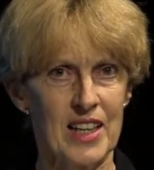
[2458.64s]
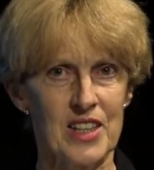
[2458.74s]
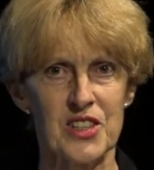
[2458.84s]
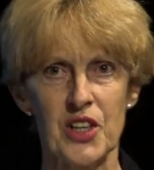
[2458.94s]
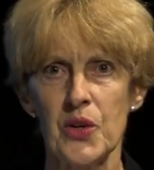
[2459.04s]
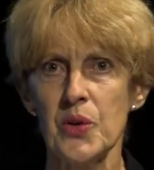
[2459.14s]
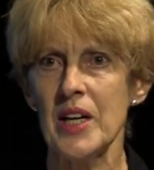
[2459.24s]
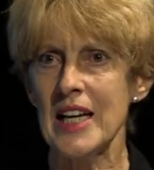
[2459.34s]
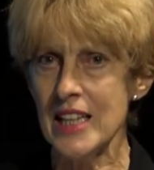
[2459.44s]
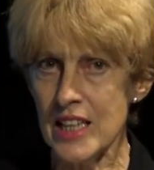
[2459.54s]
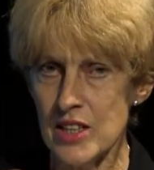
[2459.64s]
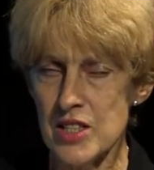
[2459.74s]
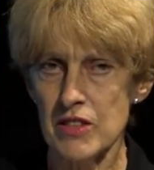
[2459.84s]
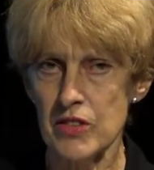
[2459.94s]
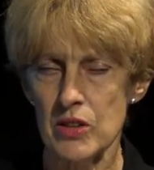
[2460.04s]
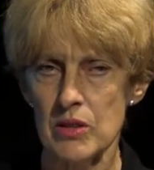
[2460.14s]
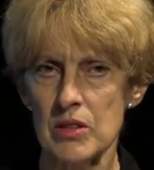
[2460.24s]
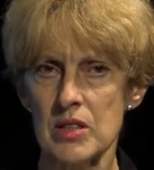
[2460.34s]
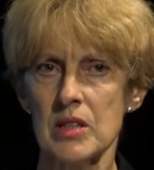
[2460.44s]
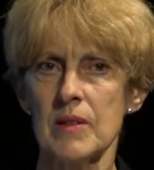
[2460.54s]
So, in the
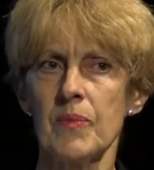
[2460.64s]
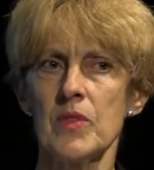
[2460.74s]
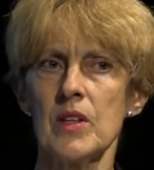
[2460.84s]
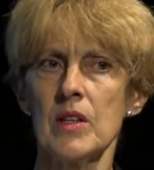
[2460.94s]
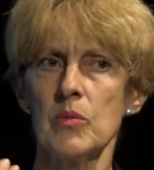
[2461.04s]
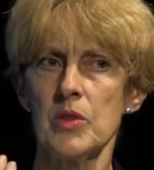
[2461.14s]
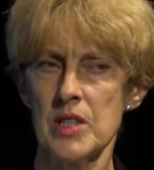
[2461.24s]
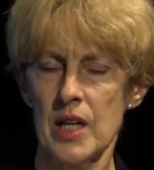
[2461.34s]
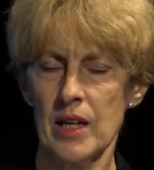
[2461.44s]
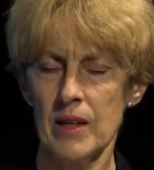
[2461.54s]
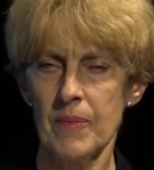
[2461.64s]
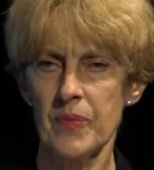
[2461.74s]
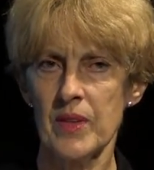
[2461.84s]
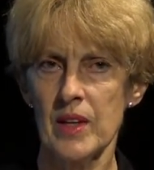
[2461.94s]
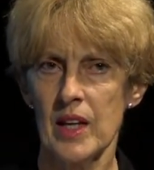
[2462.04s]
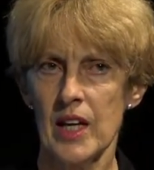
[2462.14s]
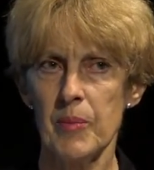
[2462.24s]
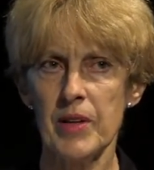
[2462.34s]
interviews that were done, it